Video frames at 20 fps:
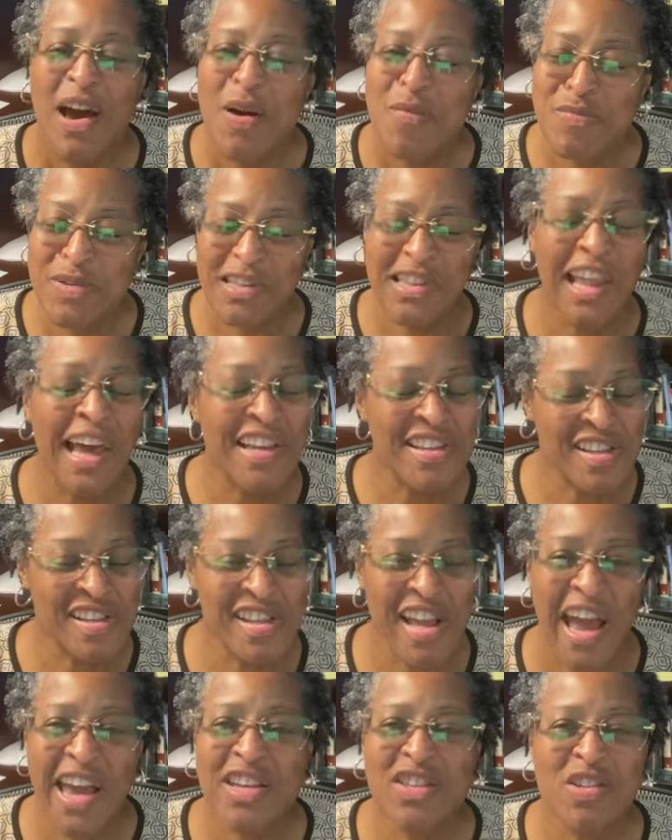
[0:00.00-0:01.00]
But let's
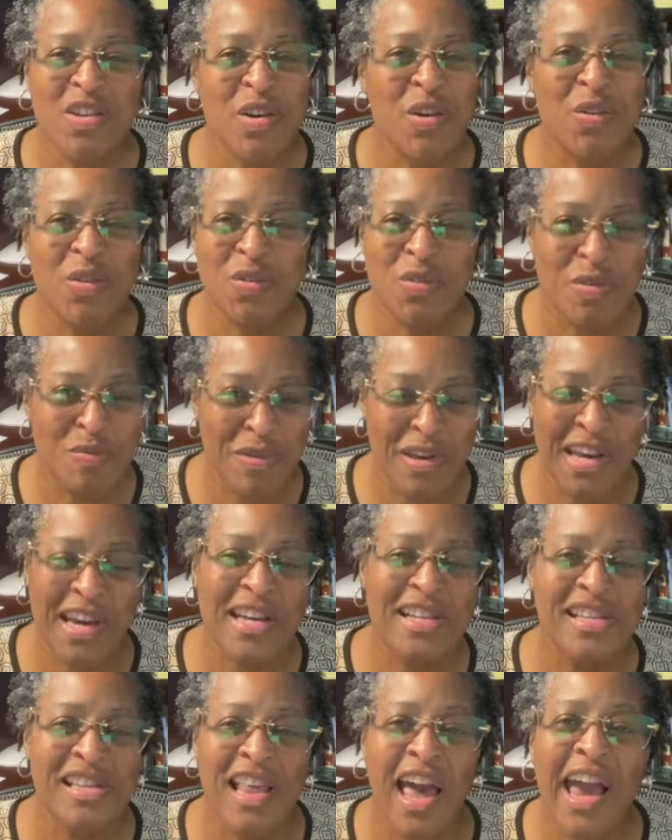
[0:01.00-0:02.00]
stay tuned
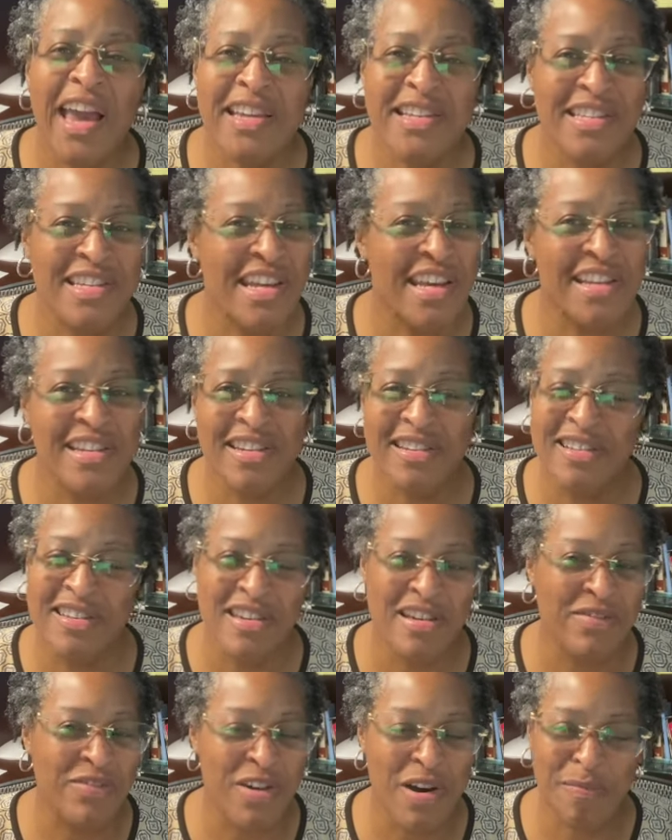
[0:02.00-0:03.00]
because they didn't
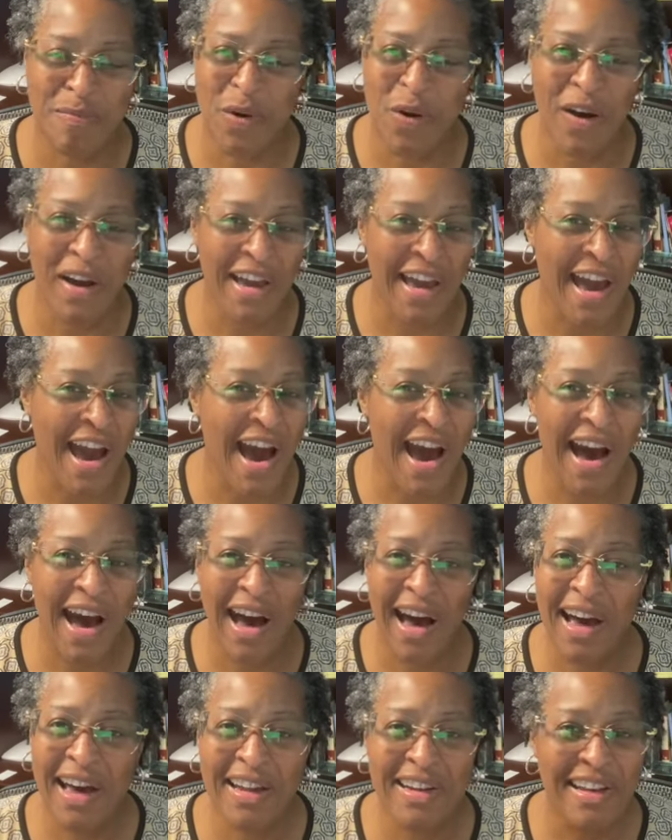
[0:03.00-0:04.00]
give up on
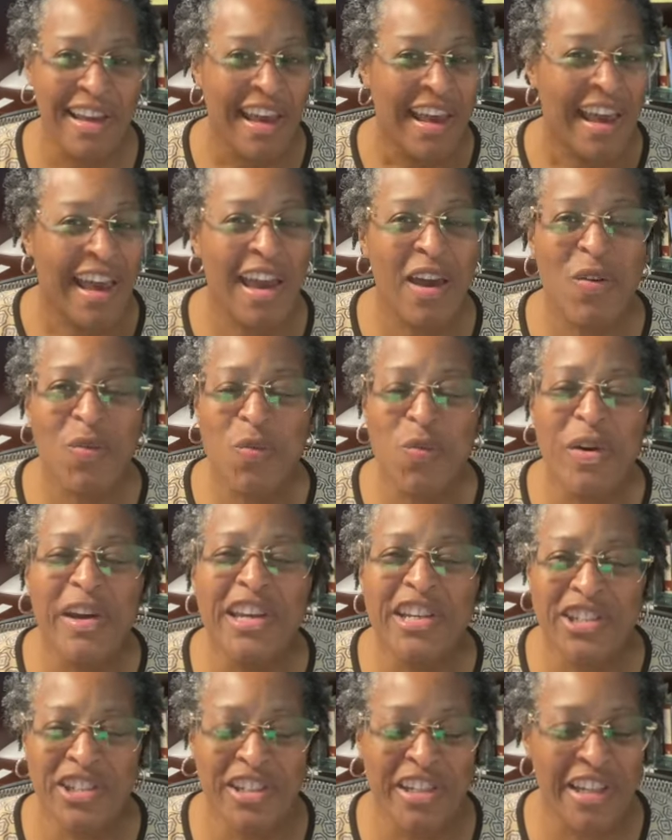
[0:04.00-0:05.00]
God and
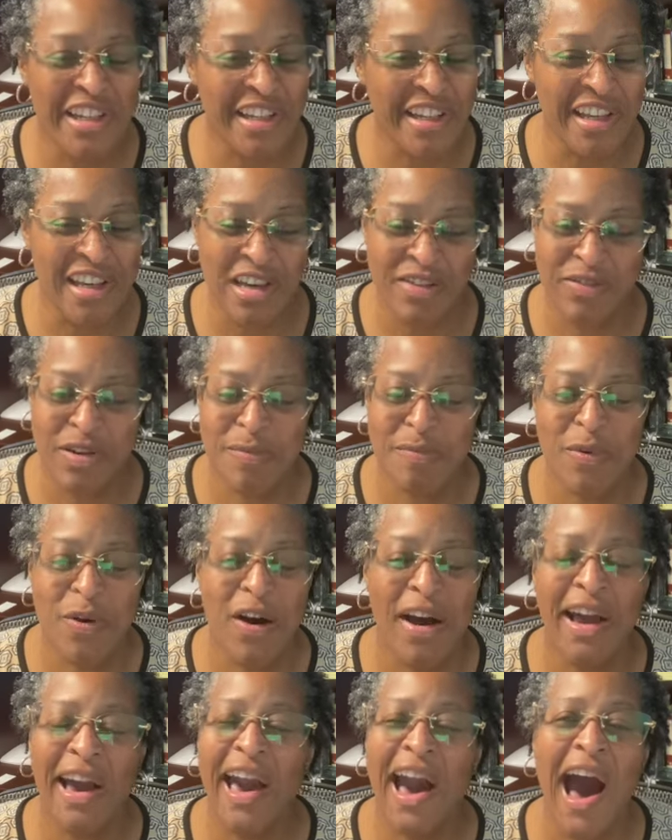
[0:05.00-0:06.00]
we shouldn't give up
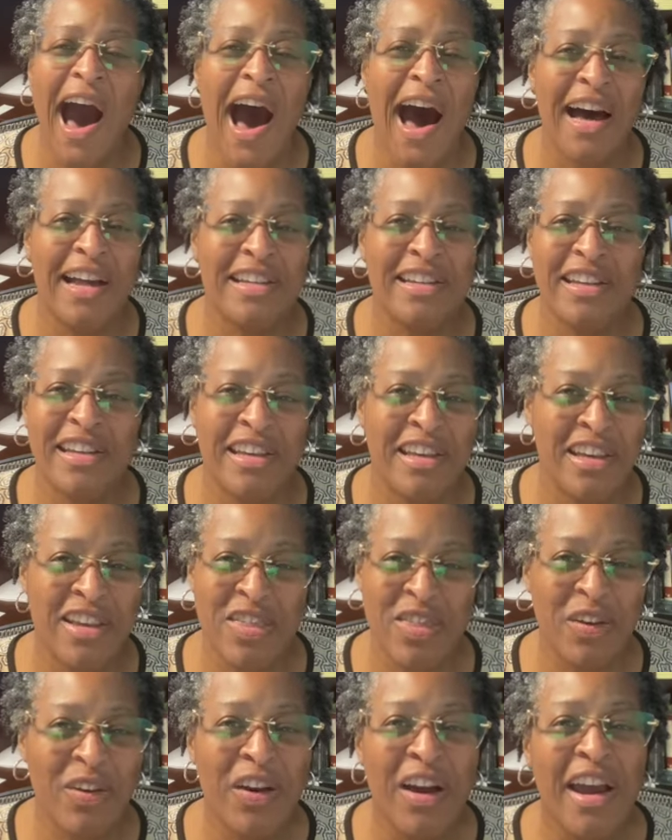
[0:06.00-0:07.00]
on God
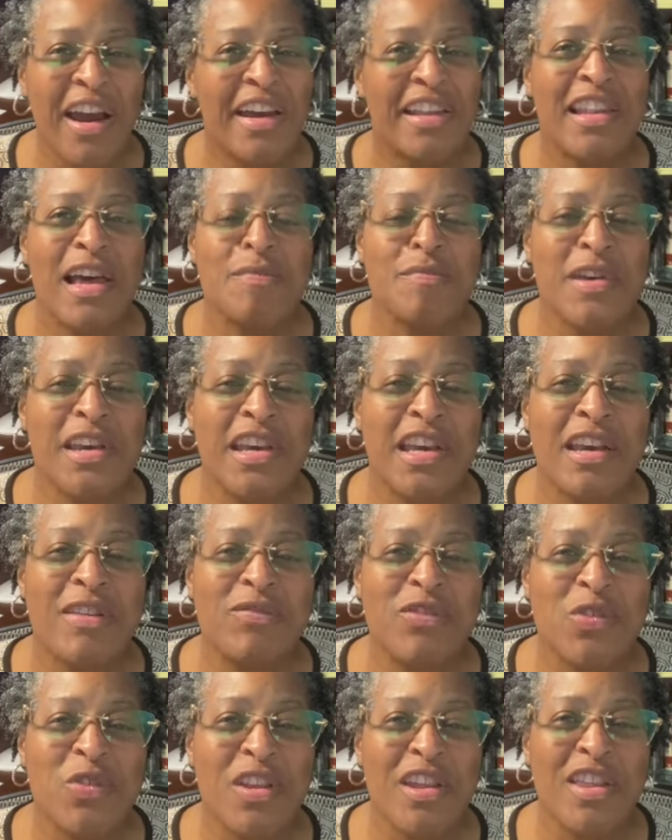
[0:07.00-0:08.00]
either. Let me give
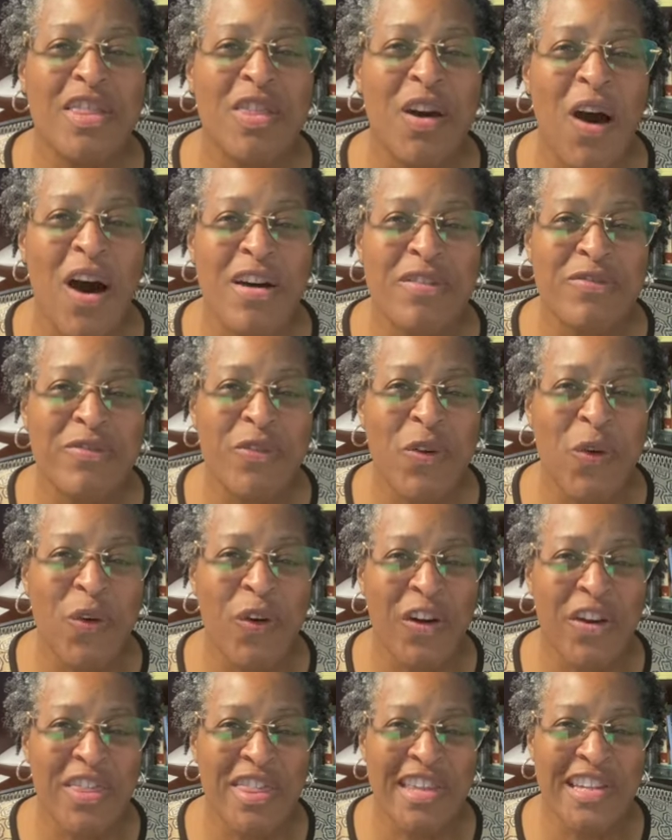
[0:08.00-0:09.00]
you the thought
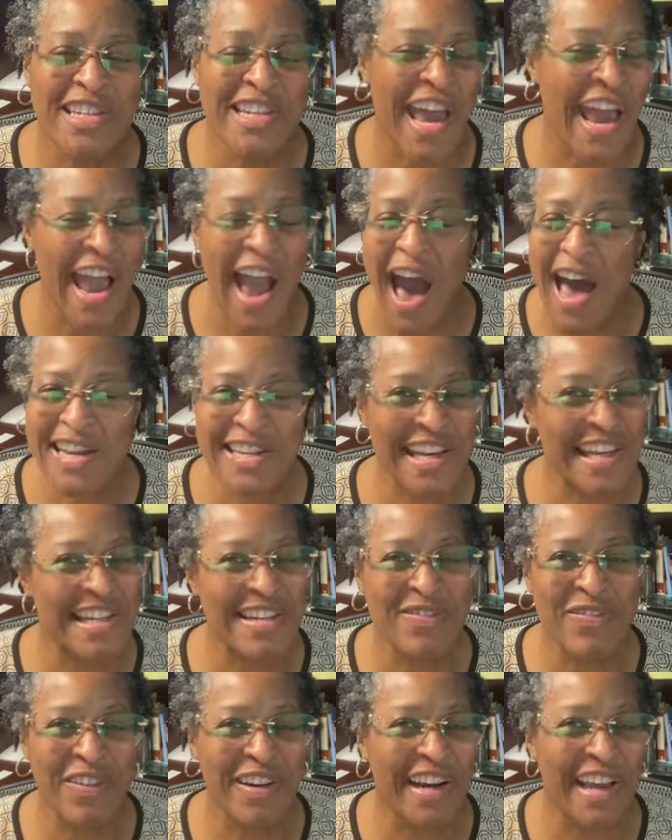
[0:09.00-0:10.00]
for the day. I
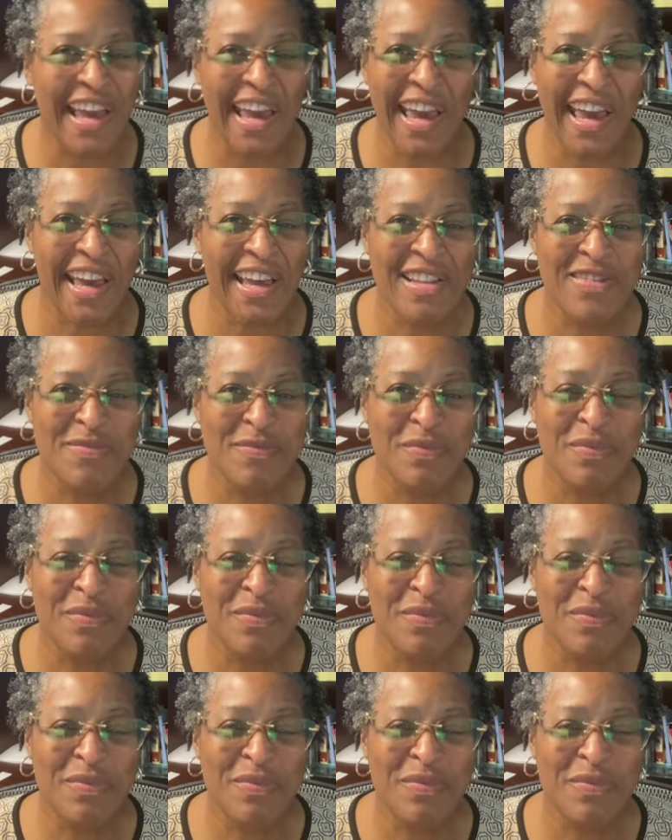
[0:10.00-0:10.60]
didn't forget.